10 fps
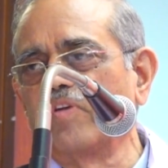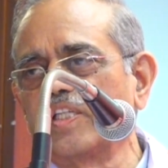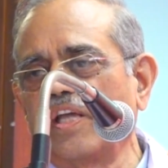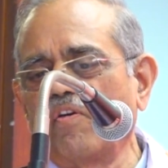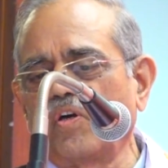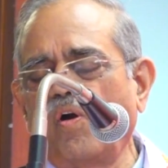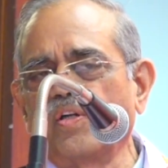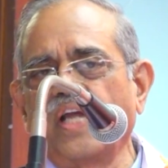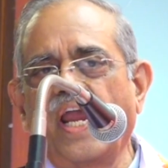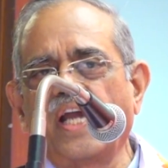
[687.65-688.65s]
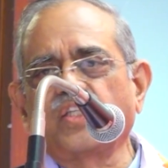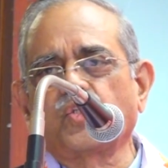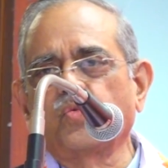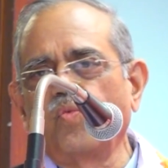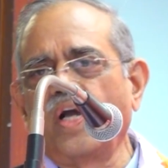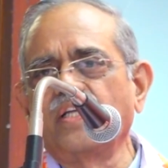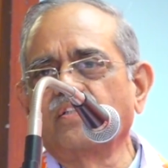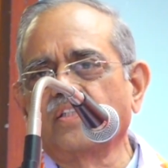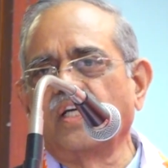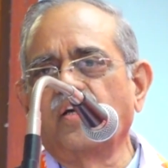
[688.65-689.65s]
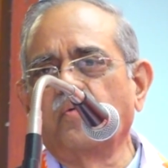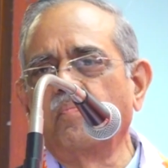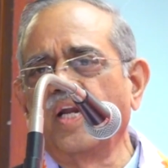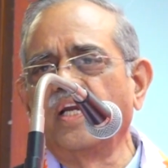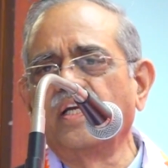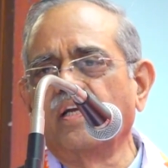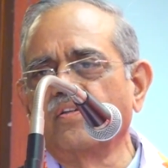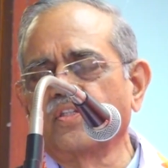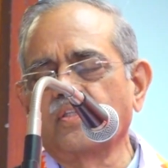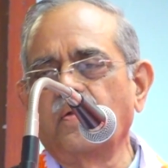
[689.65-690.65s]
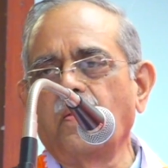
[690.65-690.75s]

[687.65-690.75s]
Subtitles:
where they were called the XYZ millennials.